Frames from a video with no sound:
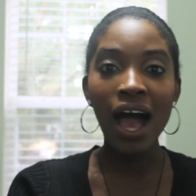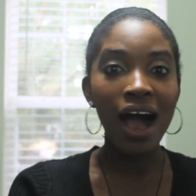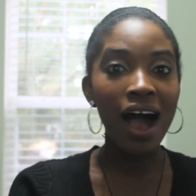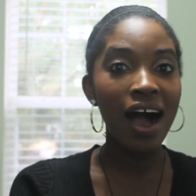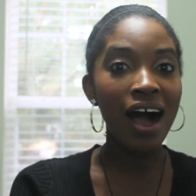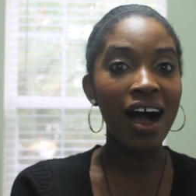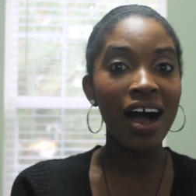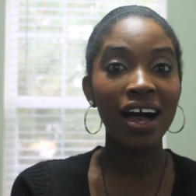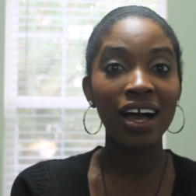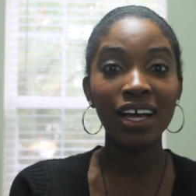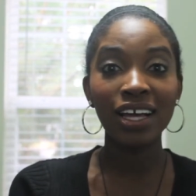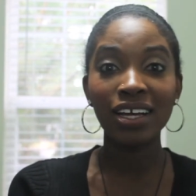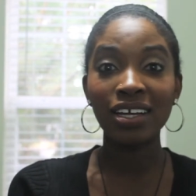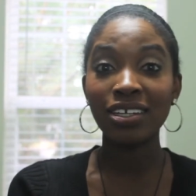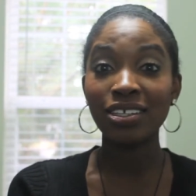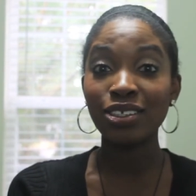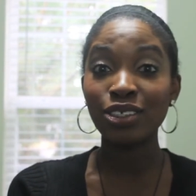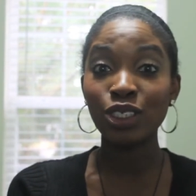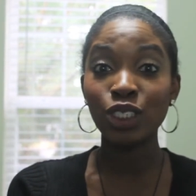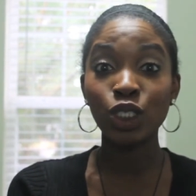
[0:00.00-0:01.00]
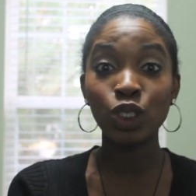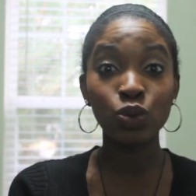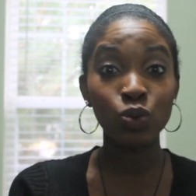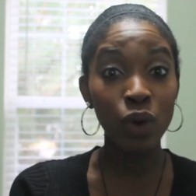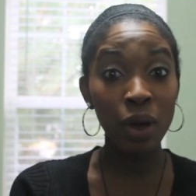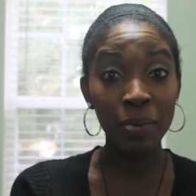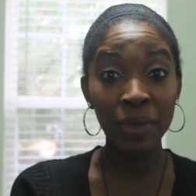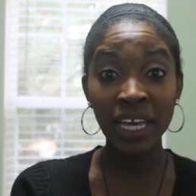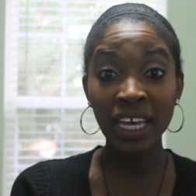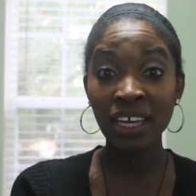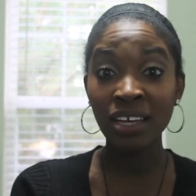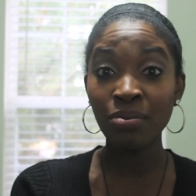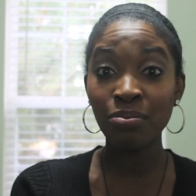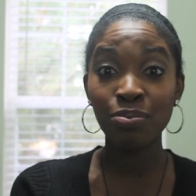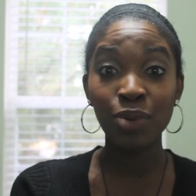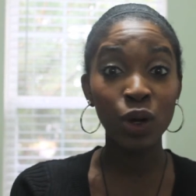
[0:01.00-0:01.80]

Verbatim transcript: uh, swimming,